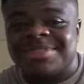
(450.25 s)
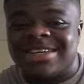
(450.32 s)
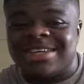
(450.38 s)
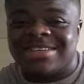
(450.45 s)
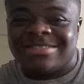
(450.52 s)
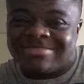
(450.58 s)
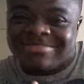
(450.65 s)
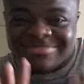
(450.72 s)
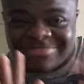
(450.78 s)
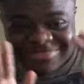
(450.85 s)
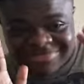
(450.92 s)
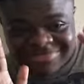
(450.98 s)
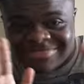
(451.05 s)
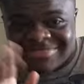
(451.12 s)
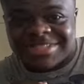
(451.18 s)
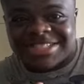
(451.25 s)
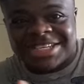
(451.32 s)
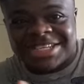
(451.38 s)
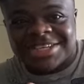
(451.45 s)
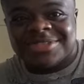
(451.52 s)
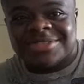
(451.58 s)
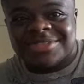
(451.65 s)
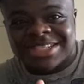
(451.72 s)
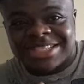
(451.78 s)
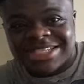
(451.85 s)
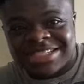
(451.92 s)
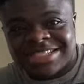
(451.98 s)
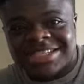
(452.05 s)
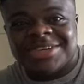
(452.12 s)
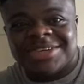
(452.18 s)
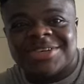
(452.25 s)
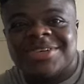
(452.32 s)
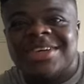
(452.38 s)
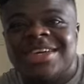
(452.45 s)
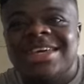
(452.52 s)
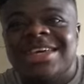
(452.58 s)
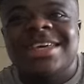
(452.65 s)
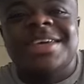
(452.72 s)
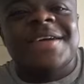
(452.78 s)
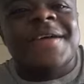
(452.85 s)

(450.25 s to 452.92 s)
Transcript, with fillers: You know what I'm saying? Chill. Just chill.